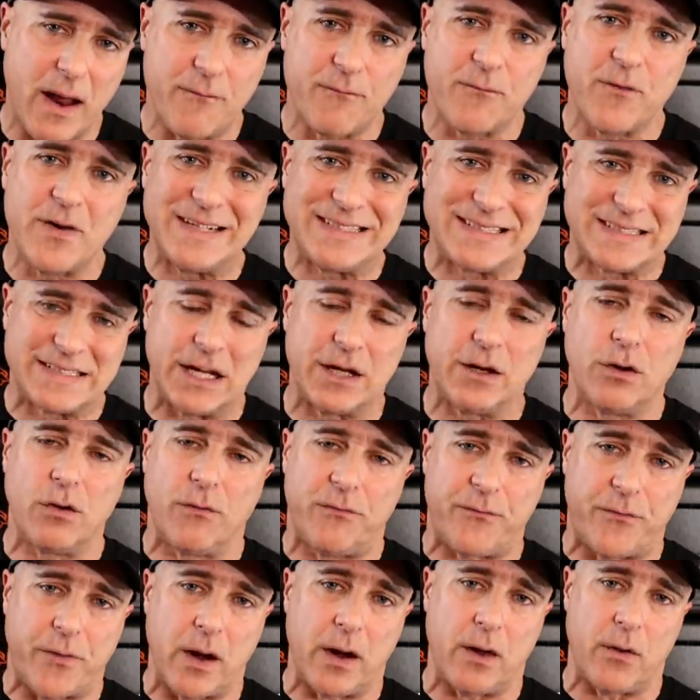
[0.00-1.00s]
every
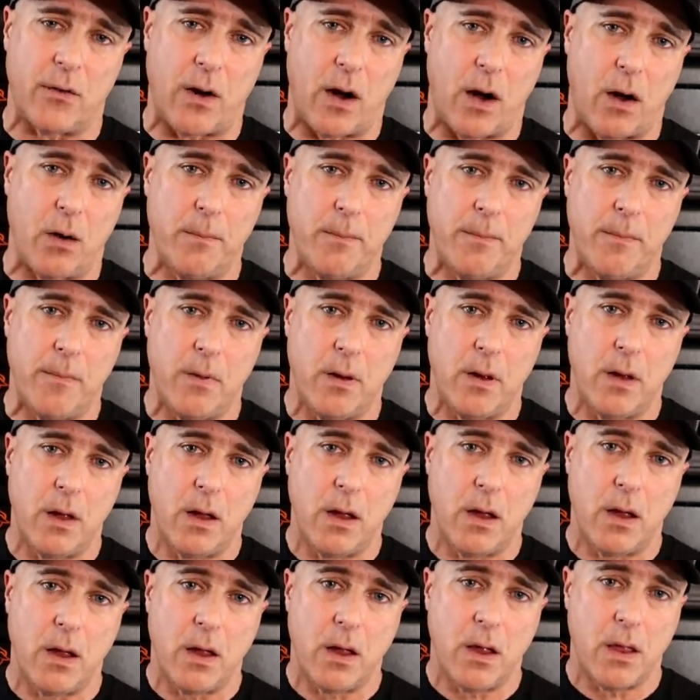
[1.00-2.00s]
single firearm
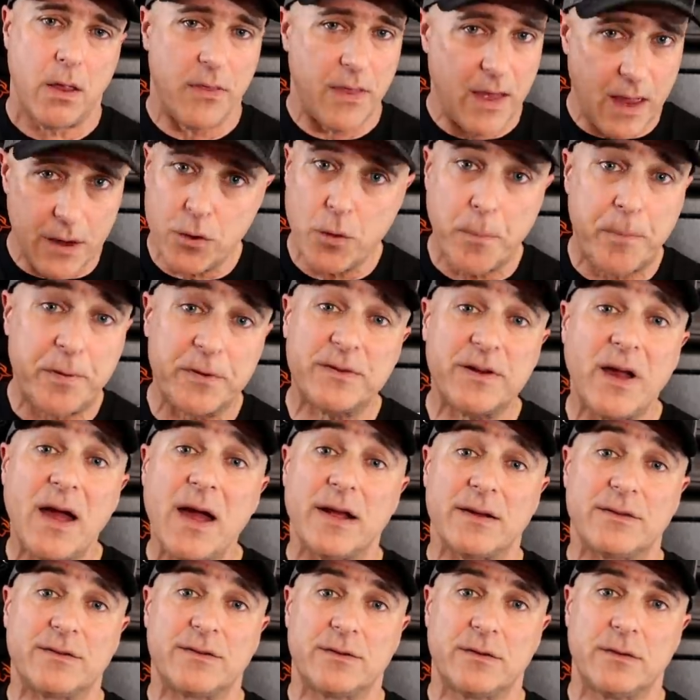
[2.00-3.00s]
that you
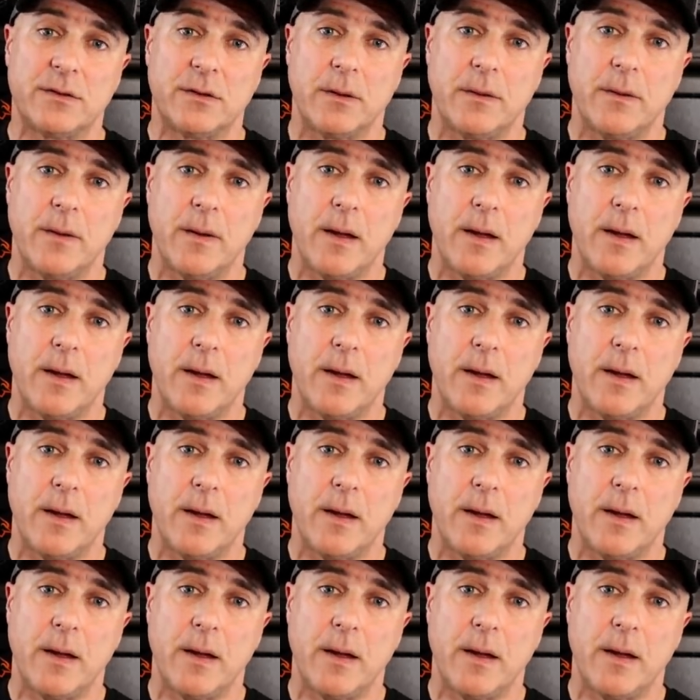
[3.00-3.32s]
possess.